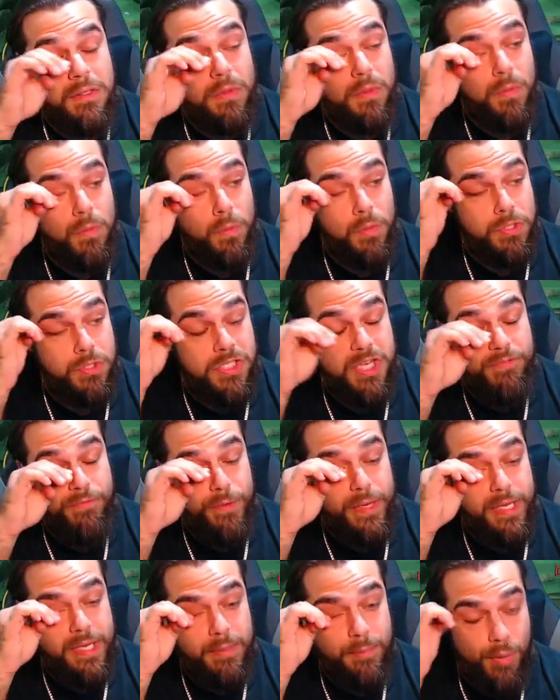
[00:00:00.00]
we'll see if
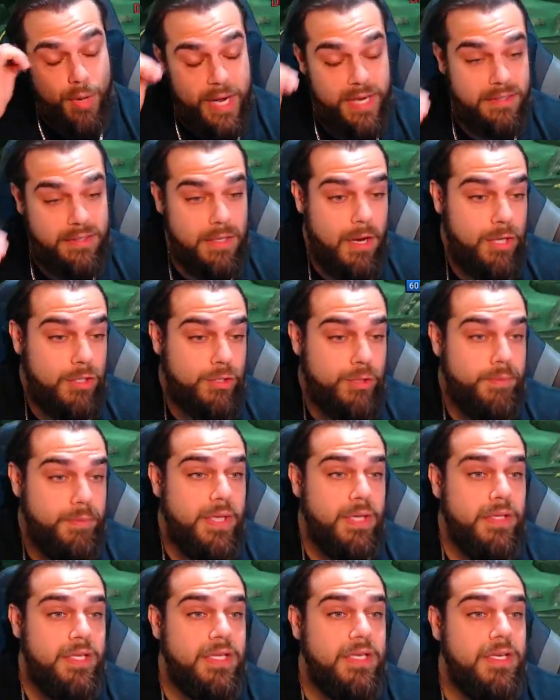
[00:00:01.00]
we can break the 100
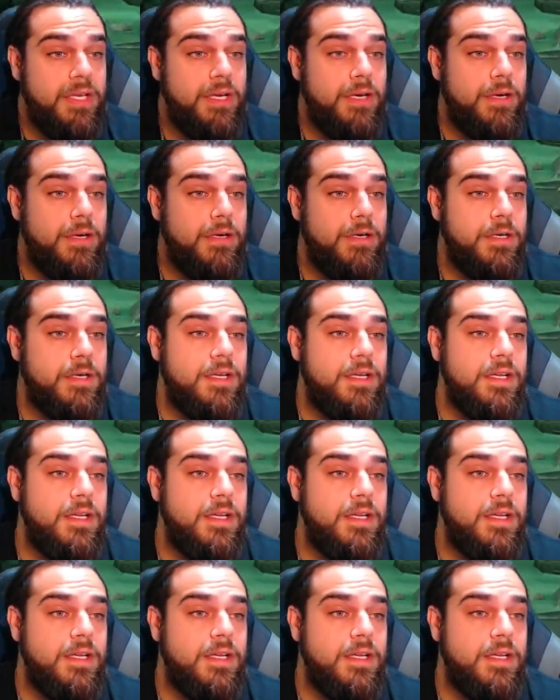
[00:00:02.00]
million here.